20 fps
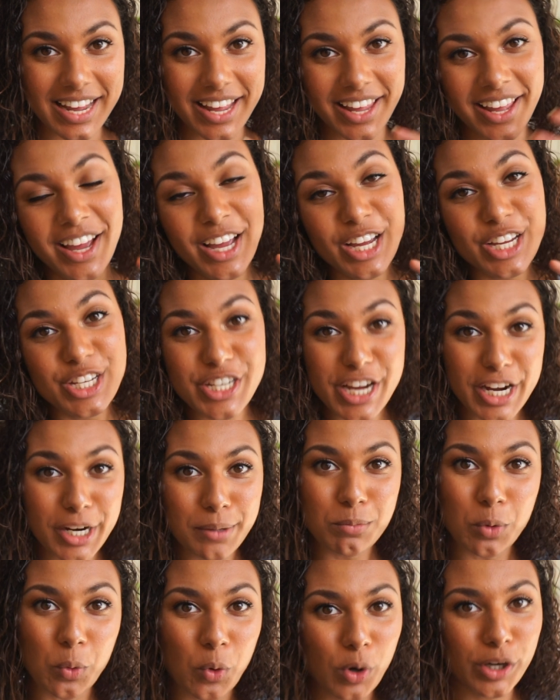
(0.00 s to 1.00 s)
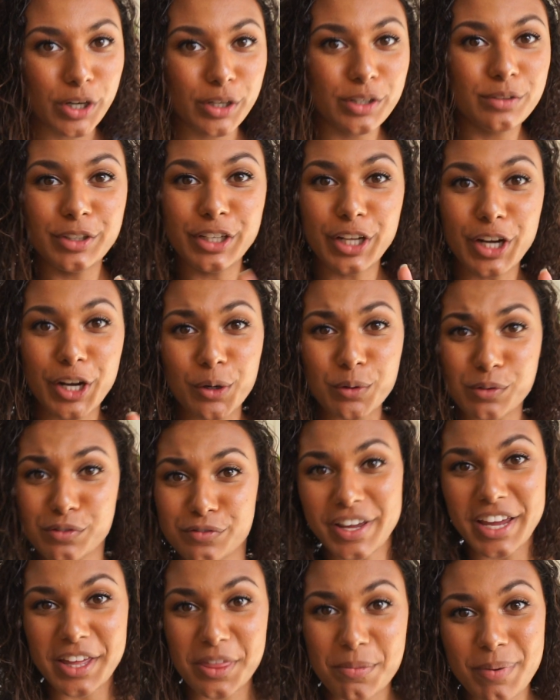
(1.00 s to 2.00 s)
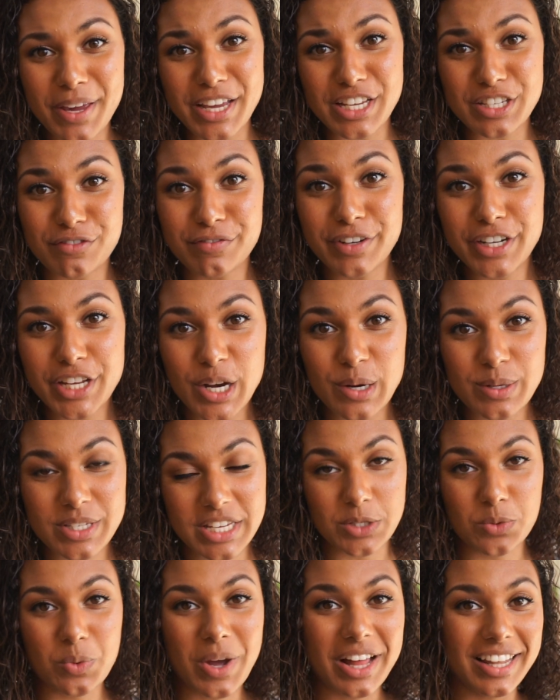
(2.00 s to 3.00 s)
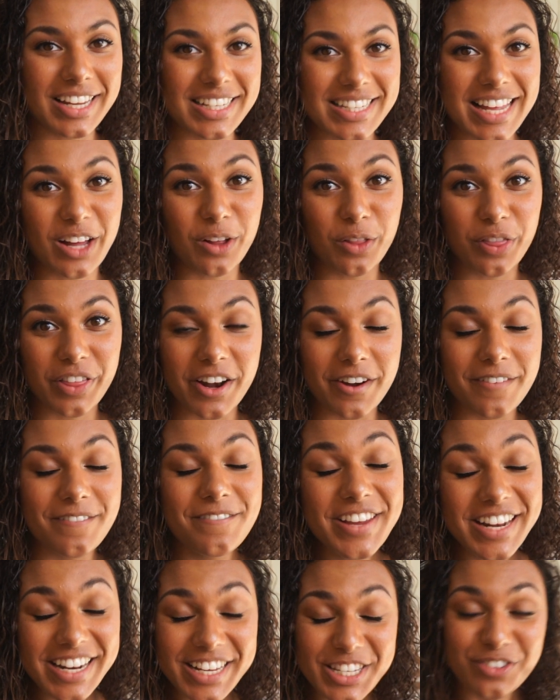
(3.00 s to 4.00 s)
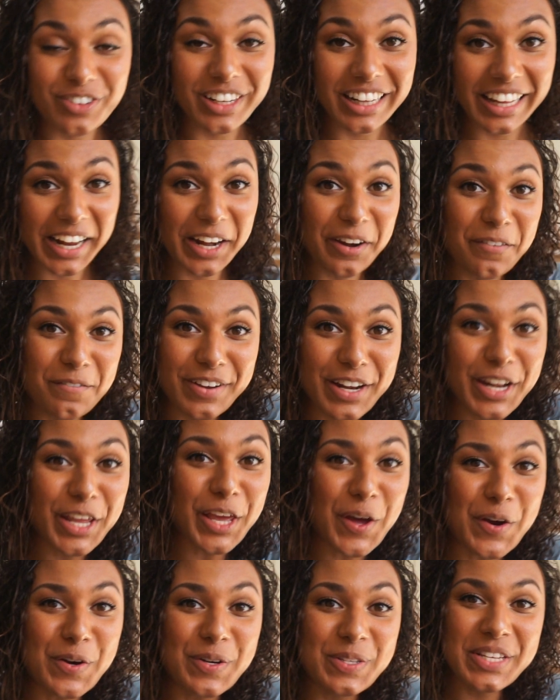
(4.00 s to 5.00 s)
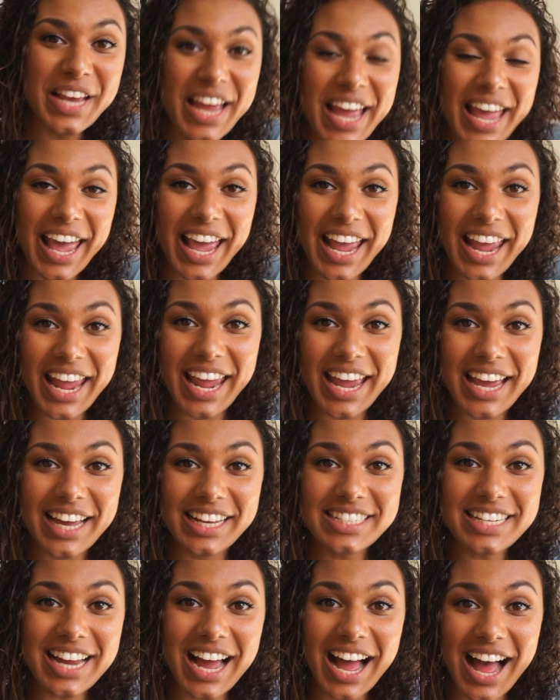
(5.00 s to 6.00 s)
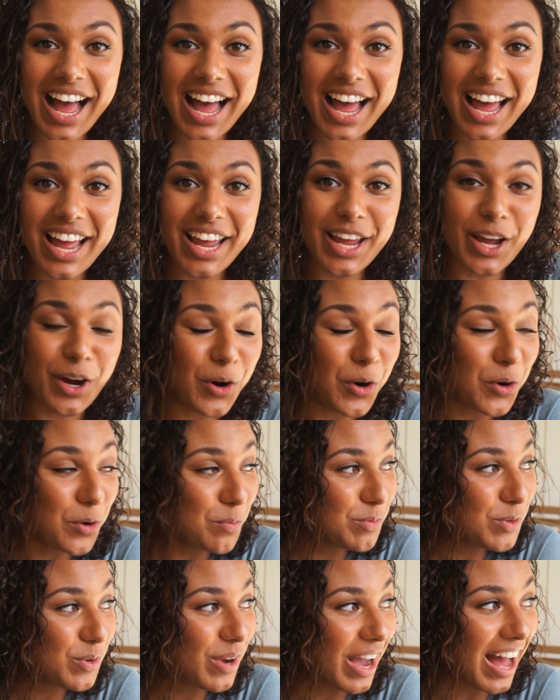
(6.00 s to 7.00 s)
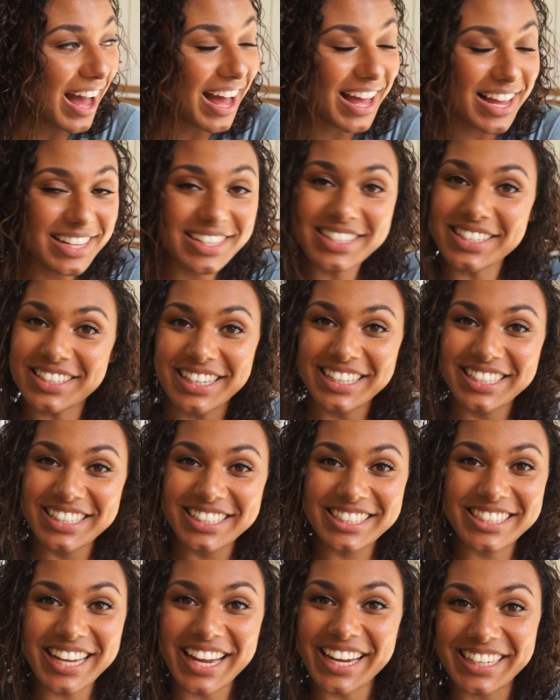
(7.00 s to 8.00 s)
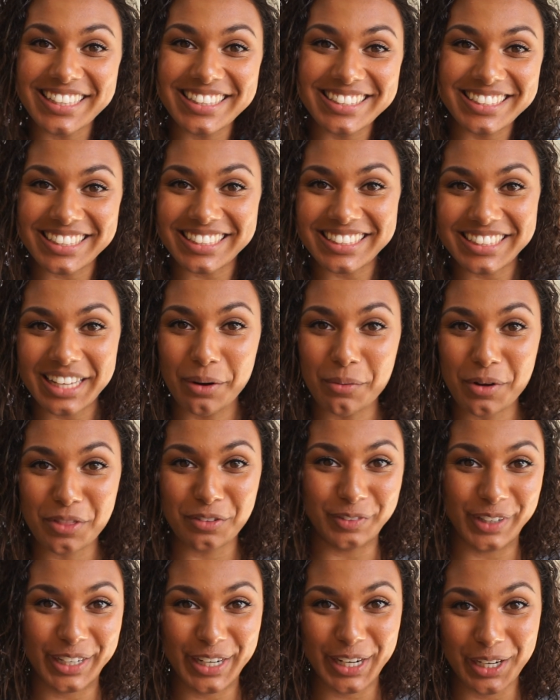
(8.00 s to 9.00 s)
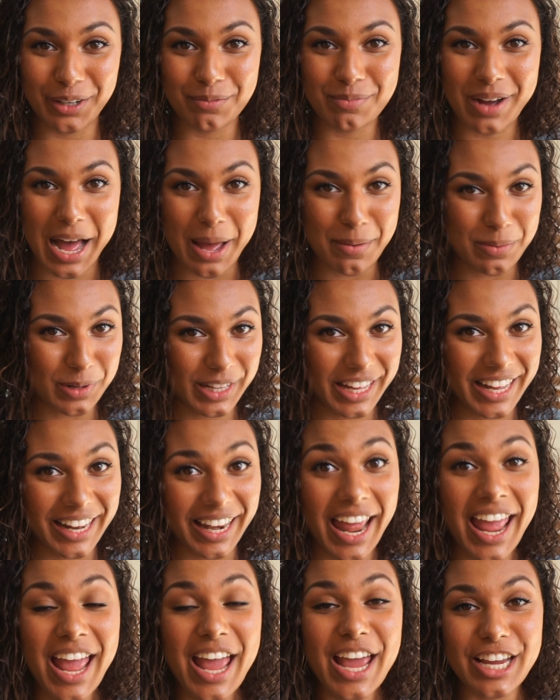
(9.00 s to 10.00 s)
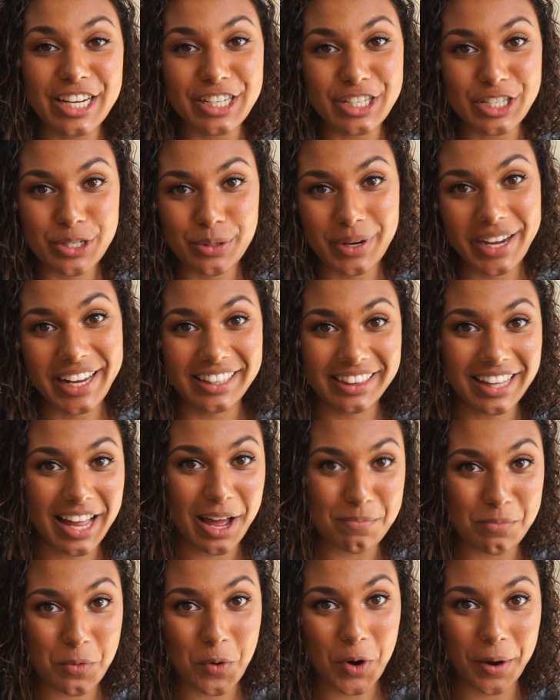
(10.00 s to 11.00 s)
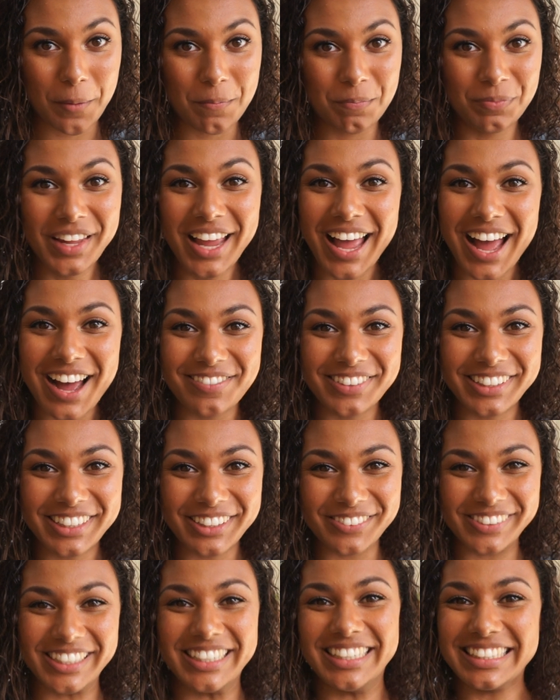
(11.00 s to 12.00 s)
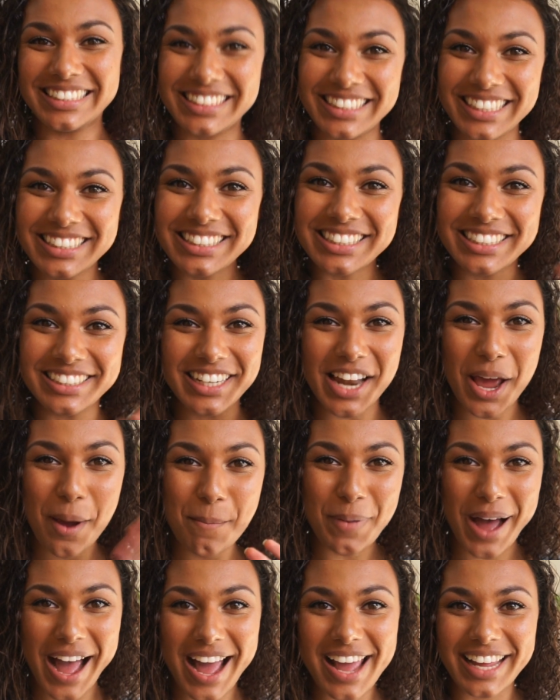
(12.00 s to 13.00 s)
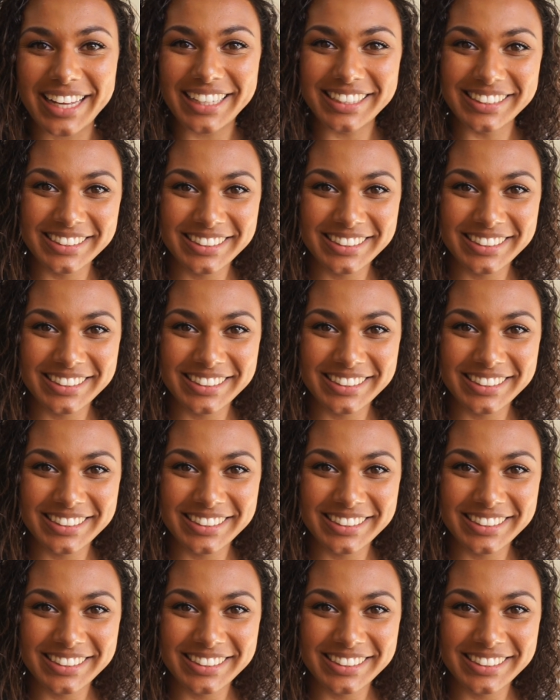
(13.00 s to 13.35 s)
I share more, faith-based videos as well as health and fitness related videos. And I hope you guys stay consistent with reading your Bible and enjoy it a lot more. Have a good one. See you soon. Bye.